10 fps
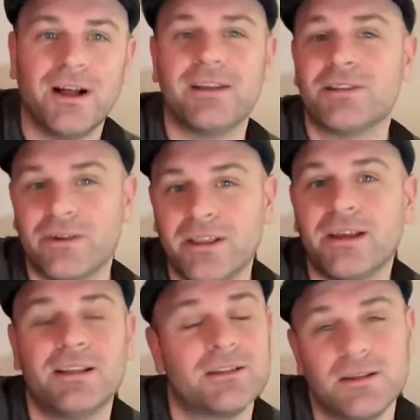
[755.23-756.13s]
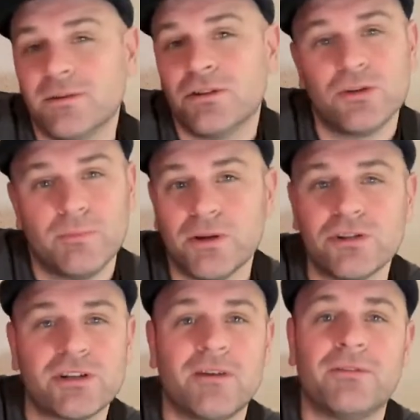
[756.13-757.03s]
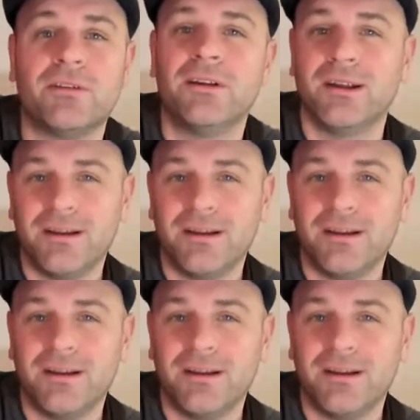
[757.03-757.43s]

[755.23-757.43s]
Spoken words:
Into the blues shuffle.